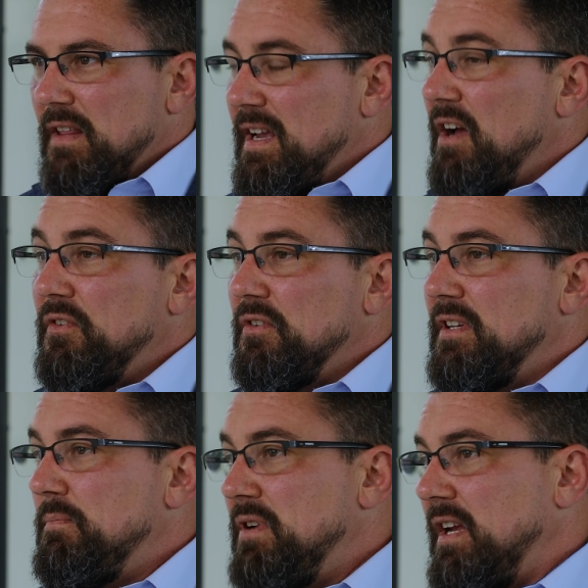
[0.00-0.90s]
the
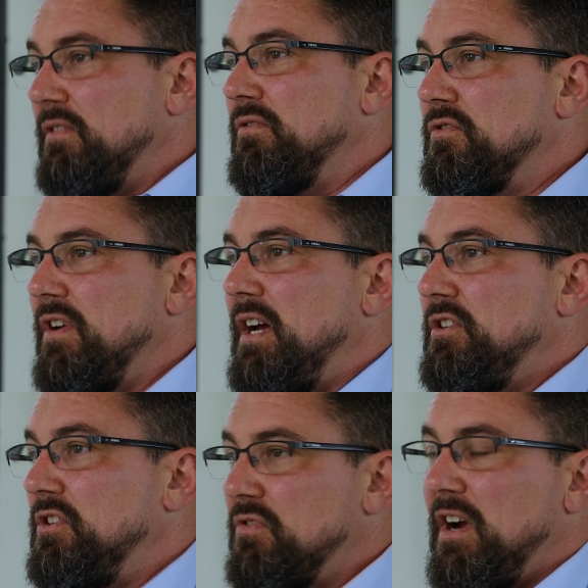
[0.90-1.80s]
elderly, picking through
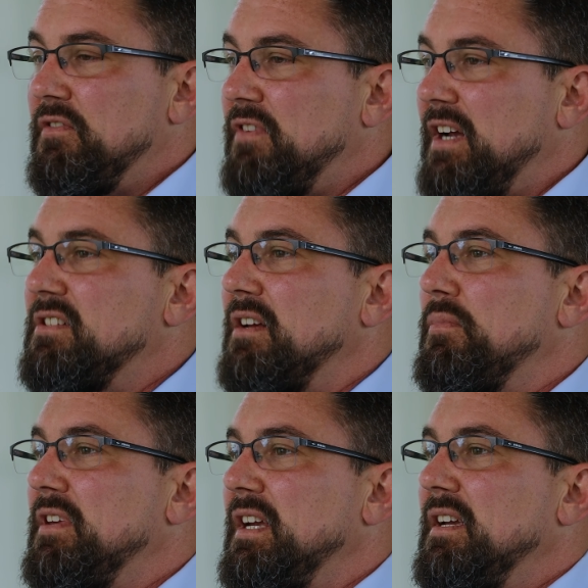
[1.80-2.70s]
trash, just trying to find
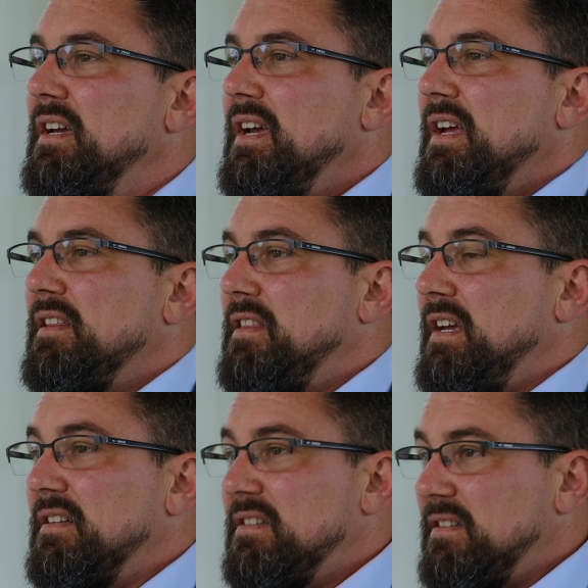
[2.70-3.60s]
something that
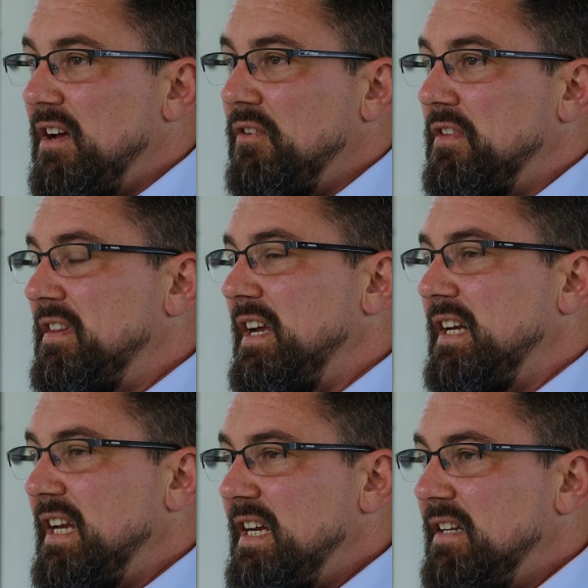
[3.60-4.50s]
they could sell or that they
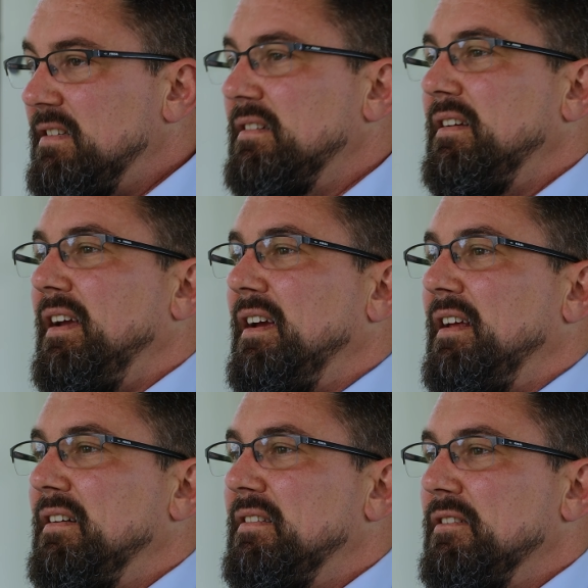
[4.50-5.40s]
could eat.
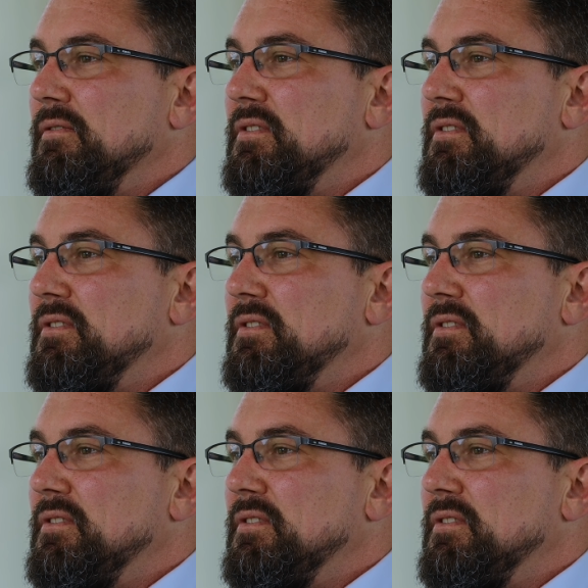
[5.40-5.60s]
And there